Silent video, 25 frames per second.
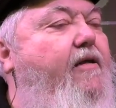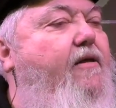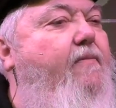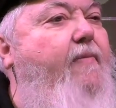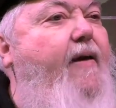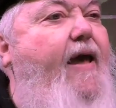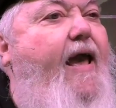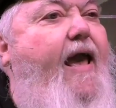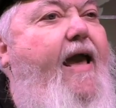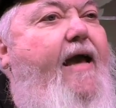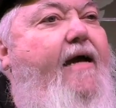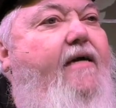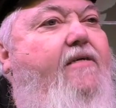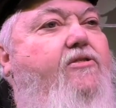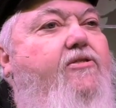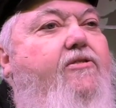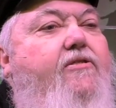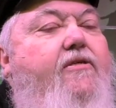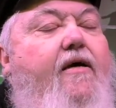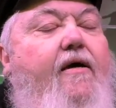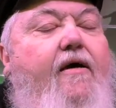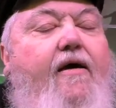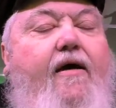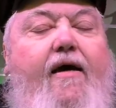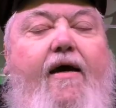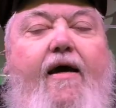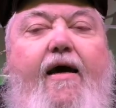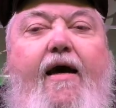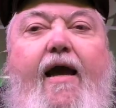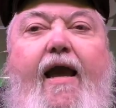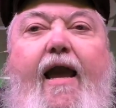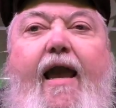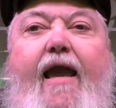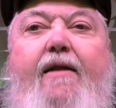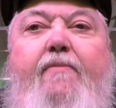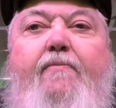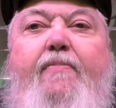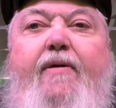in the past,
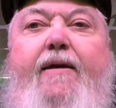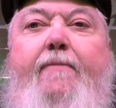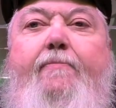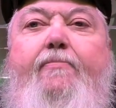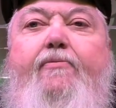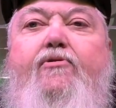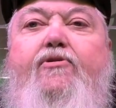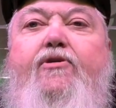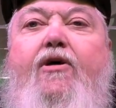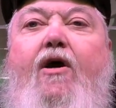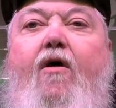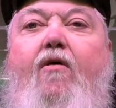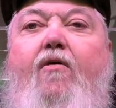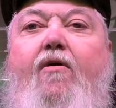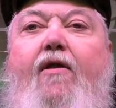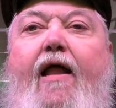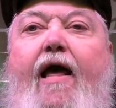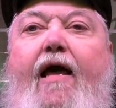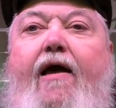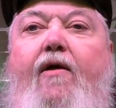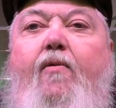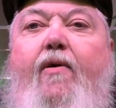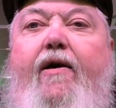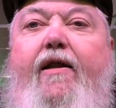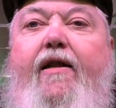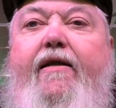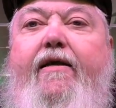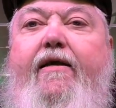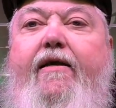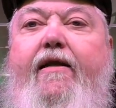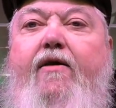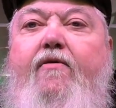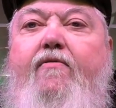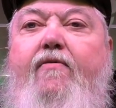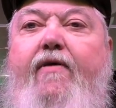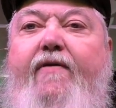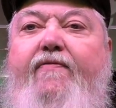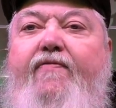and people talk like, well, you
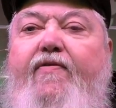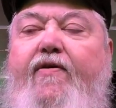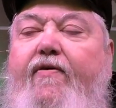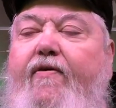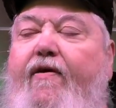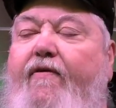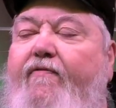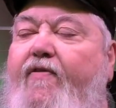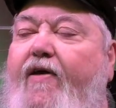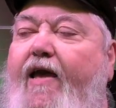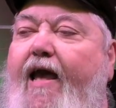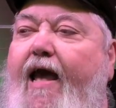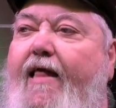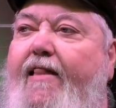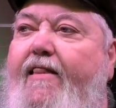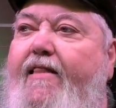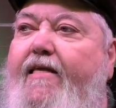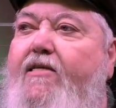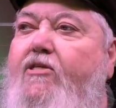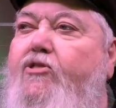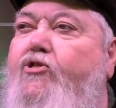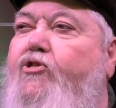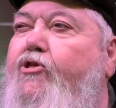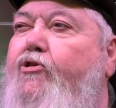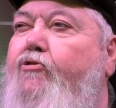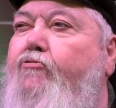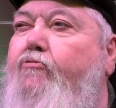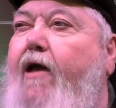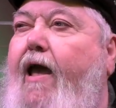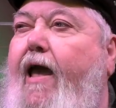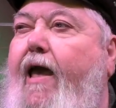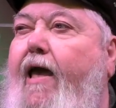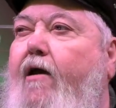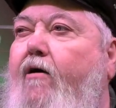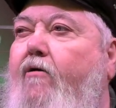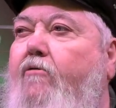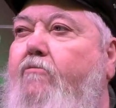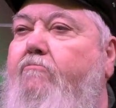know, if you, if you got these two
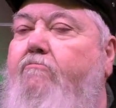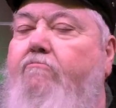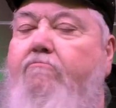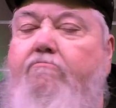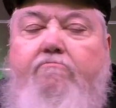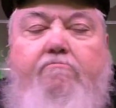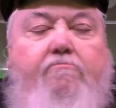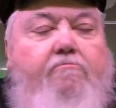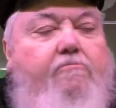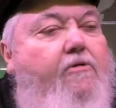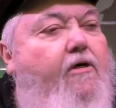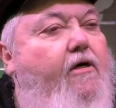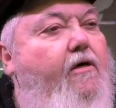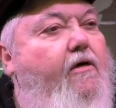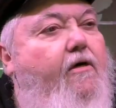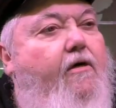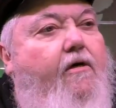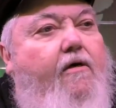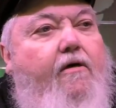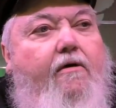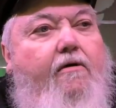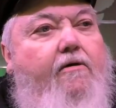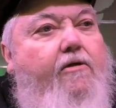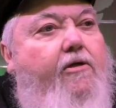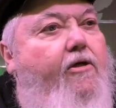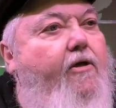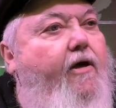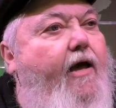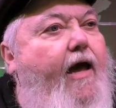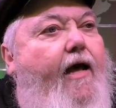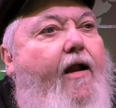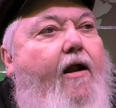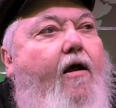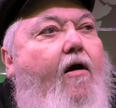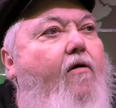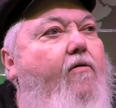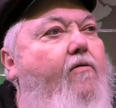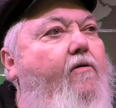down, you
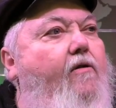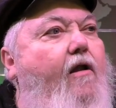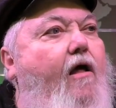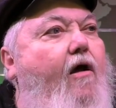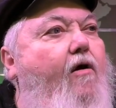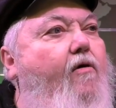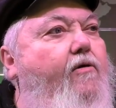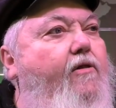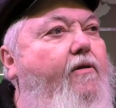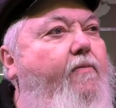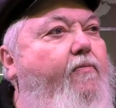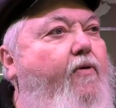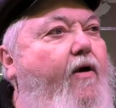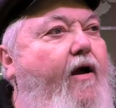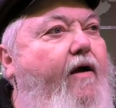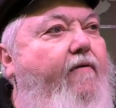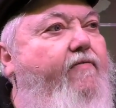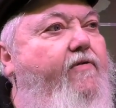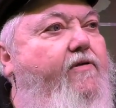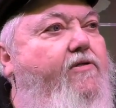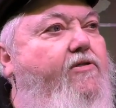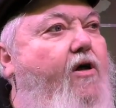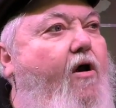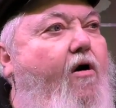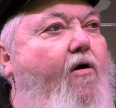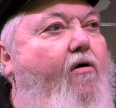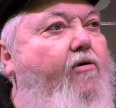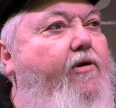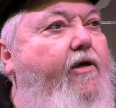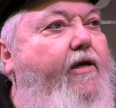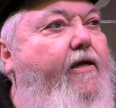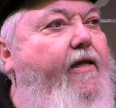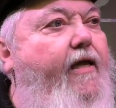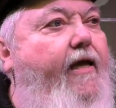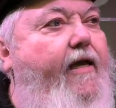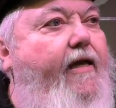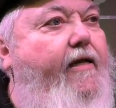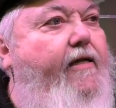got all the law and the prophets. All
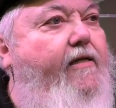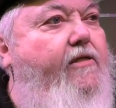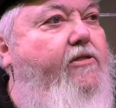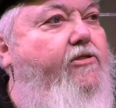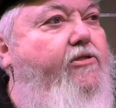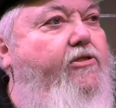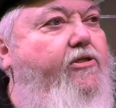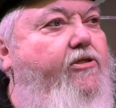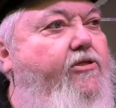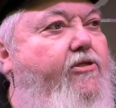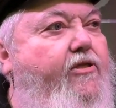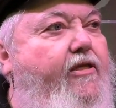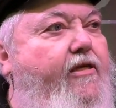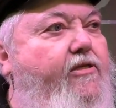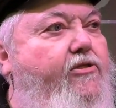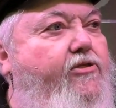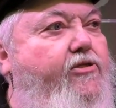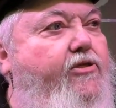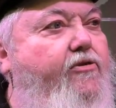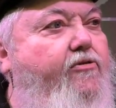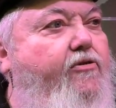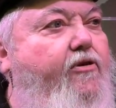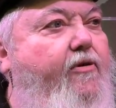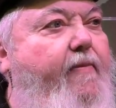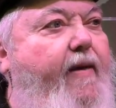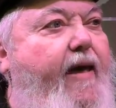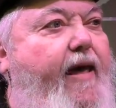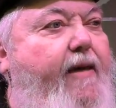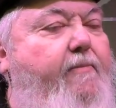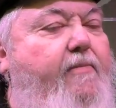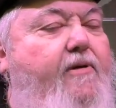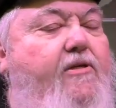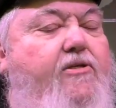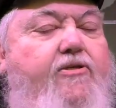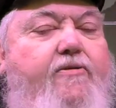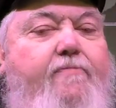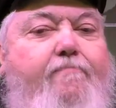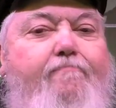you need is just these two
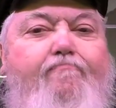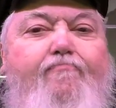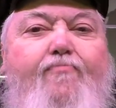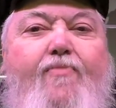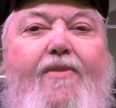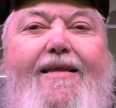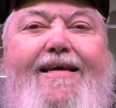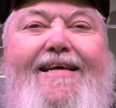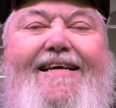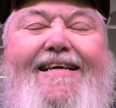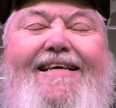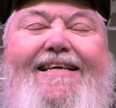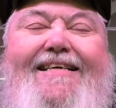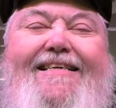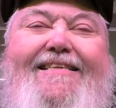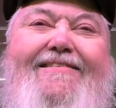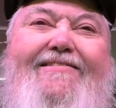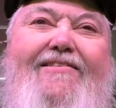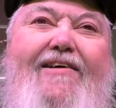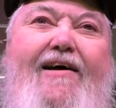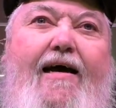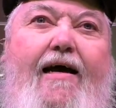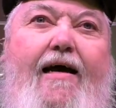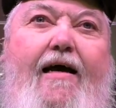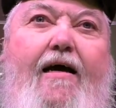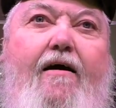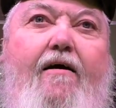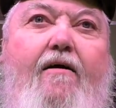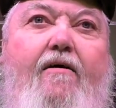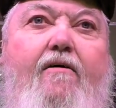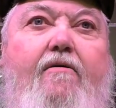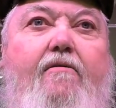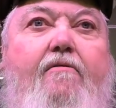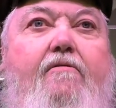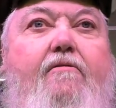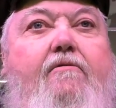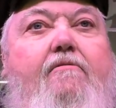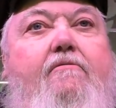commandments.
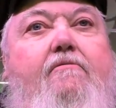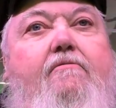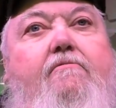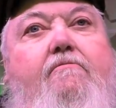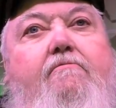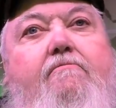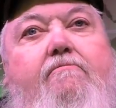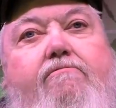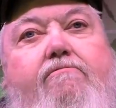Well,